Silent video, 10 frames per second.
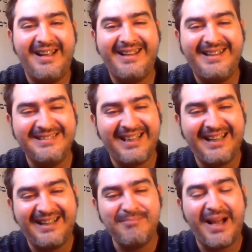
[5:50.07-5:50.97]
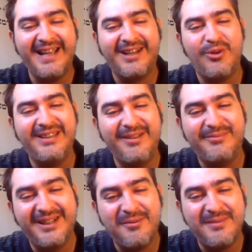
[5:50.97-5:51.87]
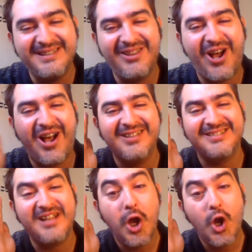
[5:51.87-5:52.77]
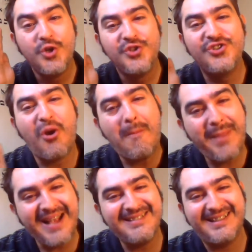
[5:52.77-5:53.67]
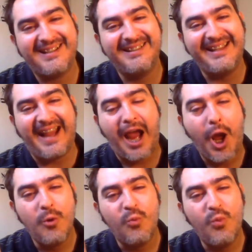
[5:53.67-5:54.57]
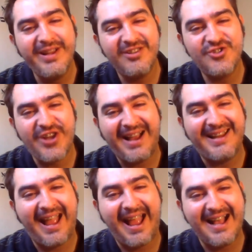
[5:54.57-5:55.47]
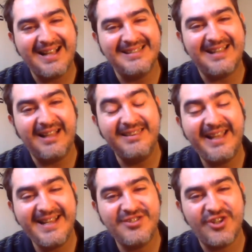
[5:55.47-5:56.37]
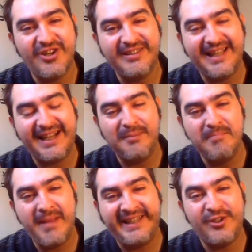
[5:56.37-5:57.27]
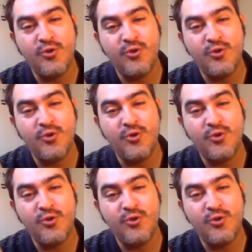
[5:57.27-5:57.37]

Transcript: he's like, my equilibrium is lost. So basically, Wheeljack has a laser that can make you